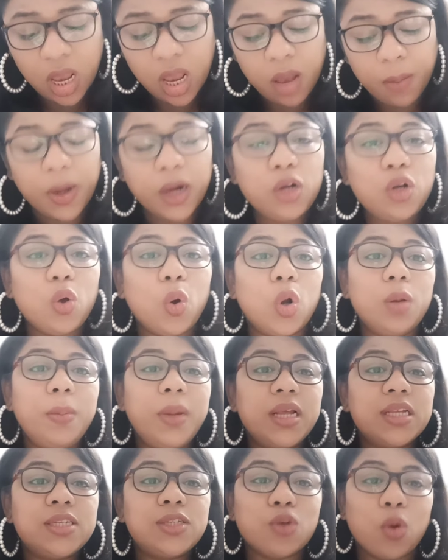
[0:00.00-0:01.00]
But don't
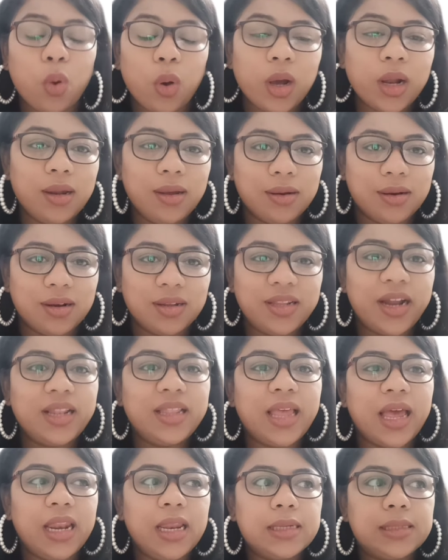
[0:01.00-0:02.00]
be so clear
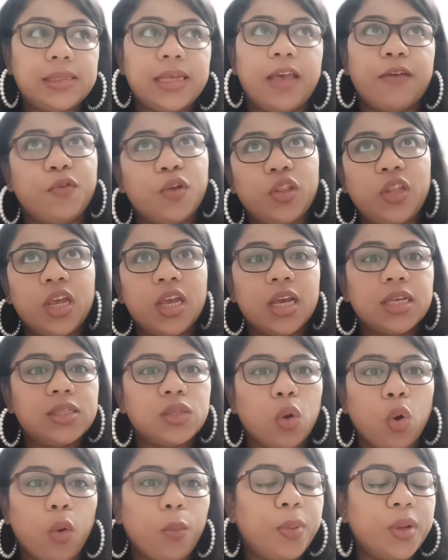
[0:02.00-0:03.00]
that everything
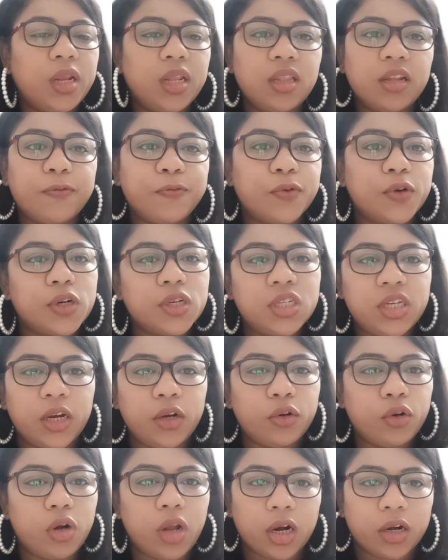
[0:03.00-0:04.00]
is open in the first
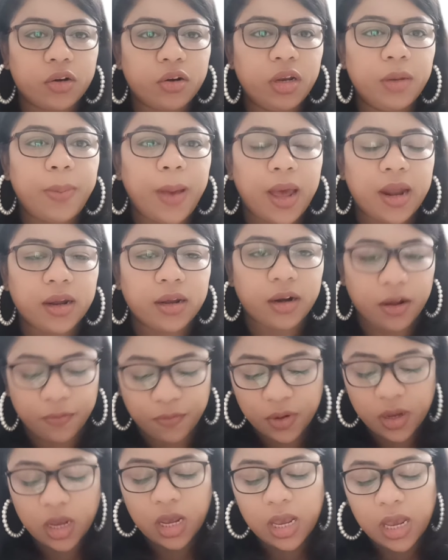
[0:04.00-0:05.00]
introductory paragraph.
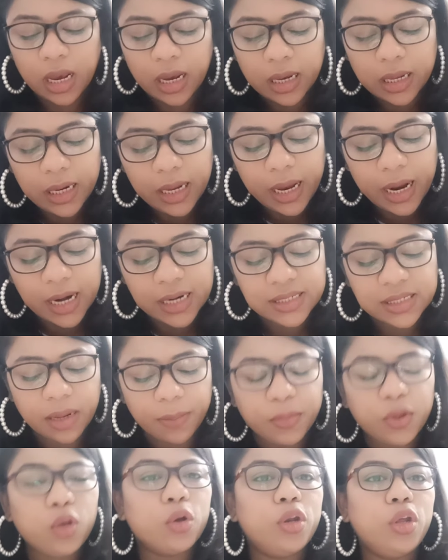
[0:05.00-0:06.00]
Create
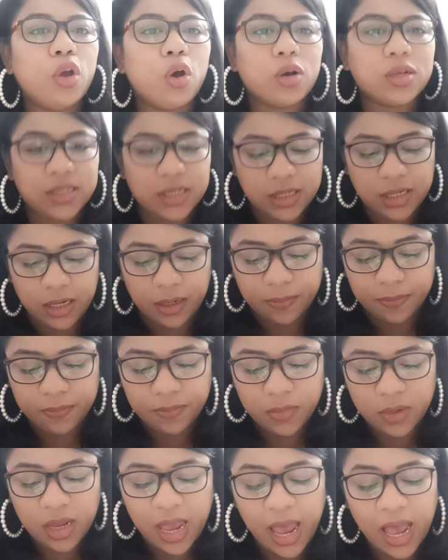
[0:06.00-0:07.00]
some curiosity.
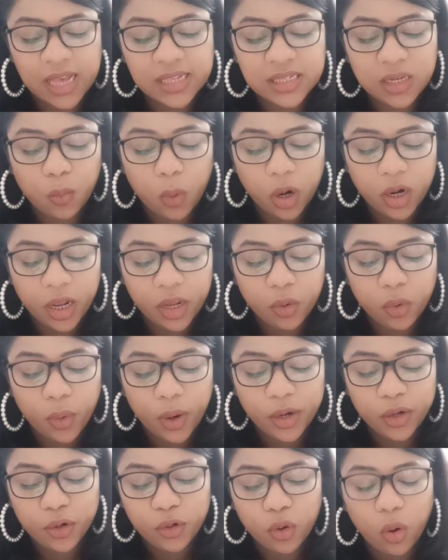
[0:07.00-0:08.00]
As in, what are you
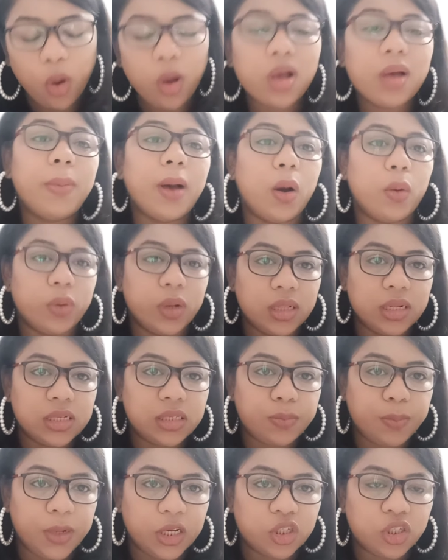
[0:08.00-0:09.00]
going to talk about in the
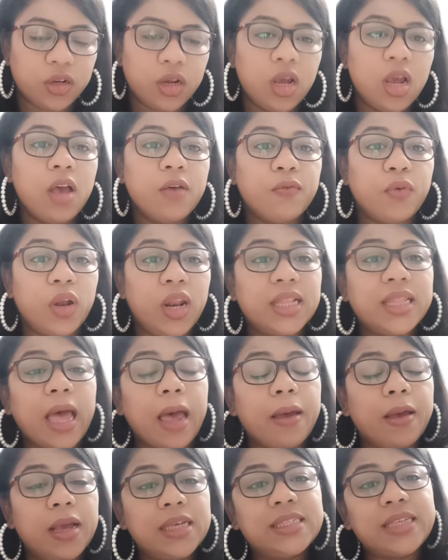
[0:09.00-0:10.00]
speech? For
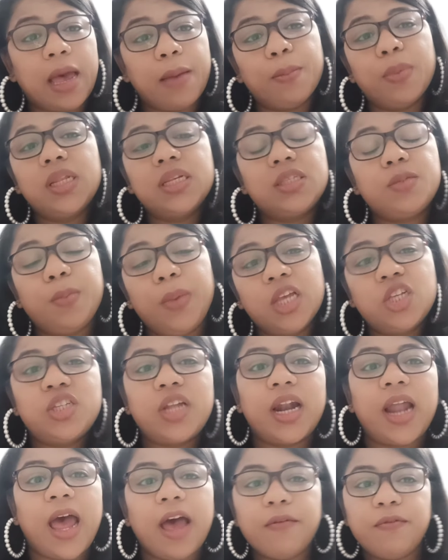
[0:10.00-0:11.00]
example, the speech
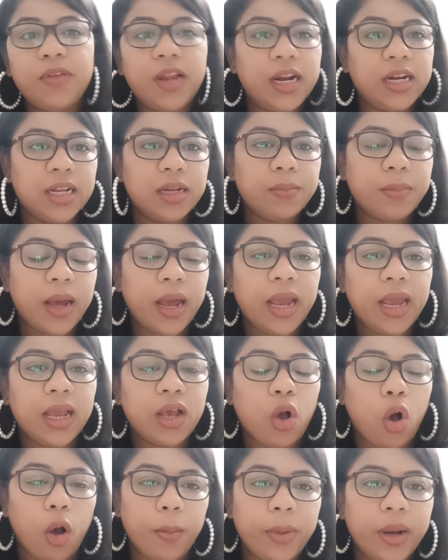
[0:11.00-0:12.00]
that I have linked in my
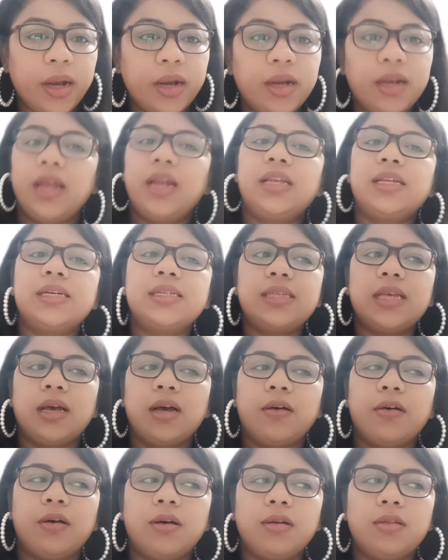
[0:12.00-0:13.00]
comment, it is
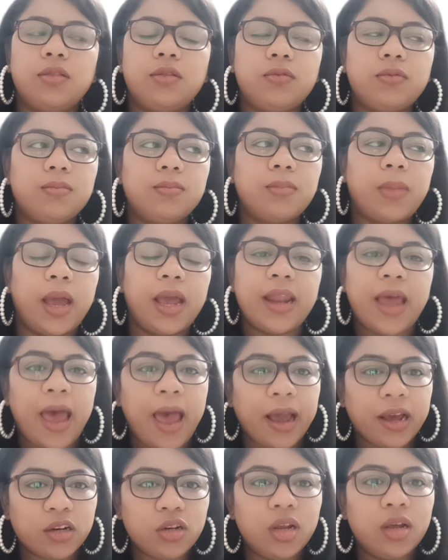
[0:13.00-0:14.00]
by
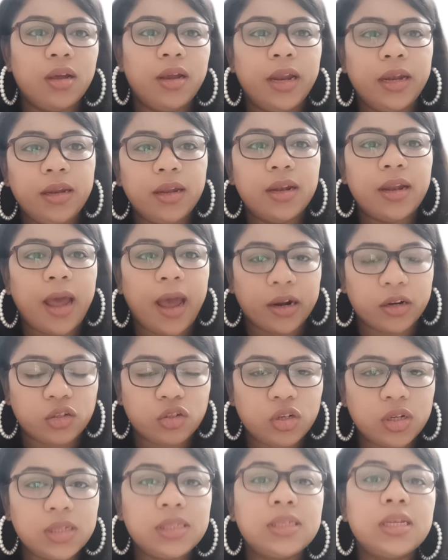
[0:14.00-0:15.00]
an Indian
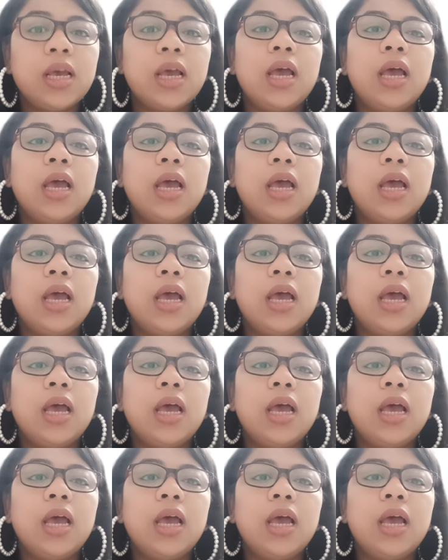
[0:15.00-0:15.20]
actress